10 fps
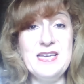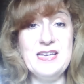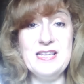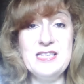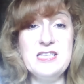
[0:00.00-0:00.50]

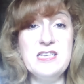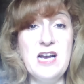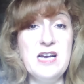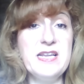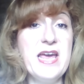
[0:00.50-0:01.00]
it
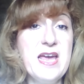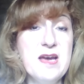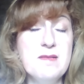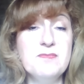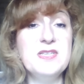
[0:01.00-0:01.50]
got
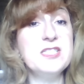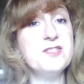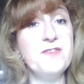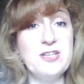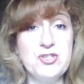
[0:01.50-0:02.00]
him
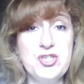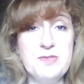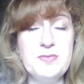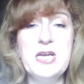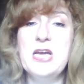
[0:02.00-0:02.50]

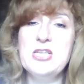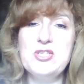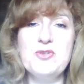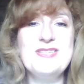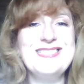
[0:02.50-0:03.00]
disfellowshipped.
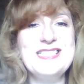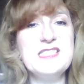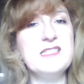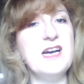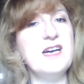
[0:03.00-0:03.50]
So this
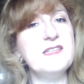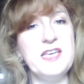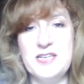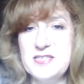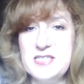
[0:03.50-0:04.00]
is not
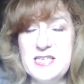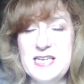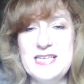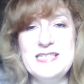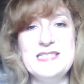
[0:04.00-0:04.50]

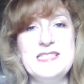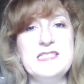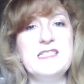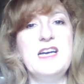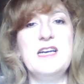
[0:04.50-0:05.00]
hearsay, this
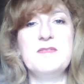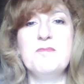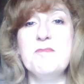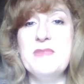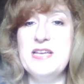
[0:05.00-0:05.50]
is not
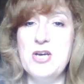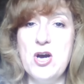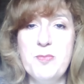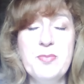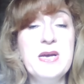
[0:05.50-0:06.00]
made
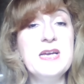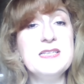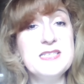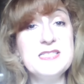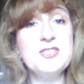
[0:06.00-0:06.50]
up,
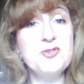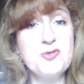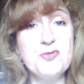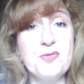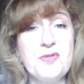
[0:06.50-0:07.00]
this is the
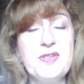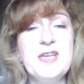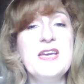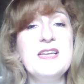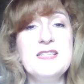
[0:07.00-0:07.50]
truth.
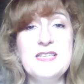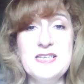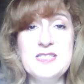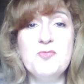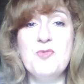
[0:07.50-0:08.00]

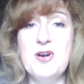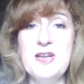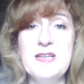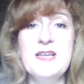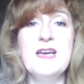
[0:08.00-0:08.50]
This
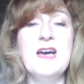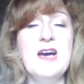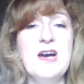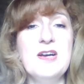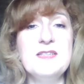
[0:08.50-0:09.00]
one,
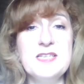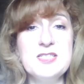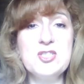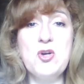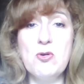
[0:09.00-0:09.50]

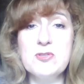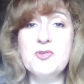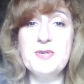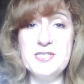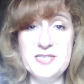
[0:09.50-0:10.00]
this cult
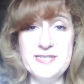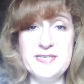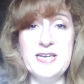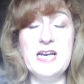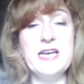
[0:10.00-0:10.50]

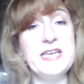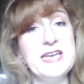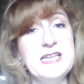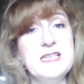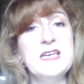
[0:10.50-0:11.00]
criteria
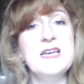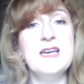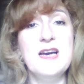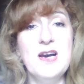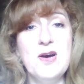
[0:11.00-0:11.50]
again
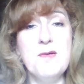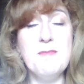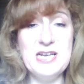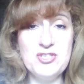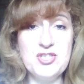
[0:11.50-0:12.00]

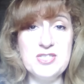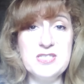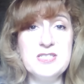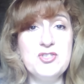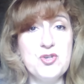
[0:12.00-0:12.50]

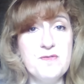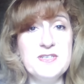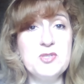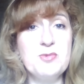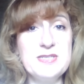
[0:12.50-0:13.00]
matches
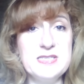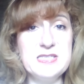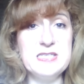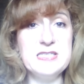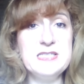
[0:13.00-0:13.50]
Jehovah's
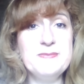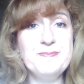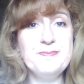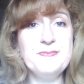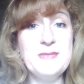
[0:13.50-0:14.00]
Witnesses
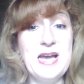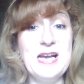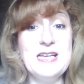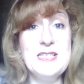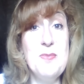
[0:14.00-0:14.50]

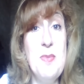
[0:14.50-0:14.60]
as